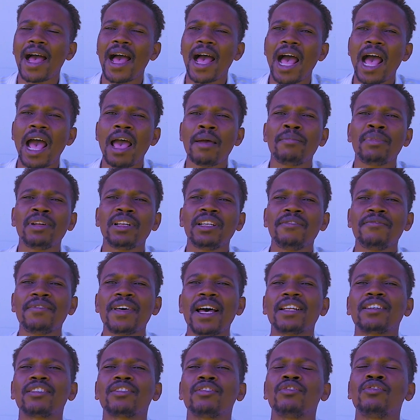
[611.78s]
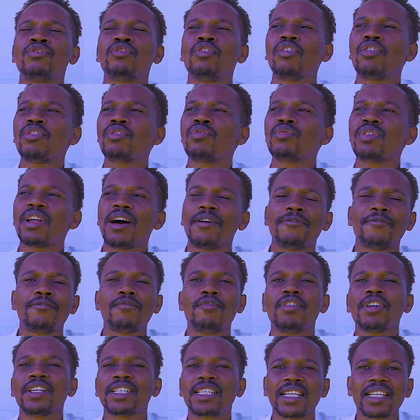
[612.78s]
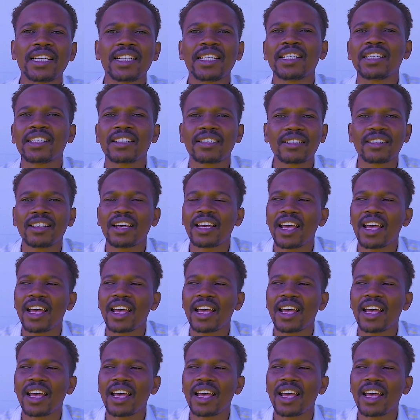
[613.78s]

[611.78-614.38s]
that God would have wanted it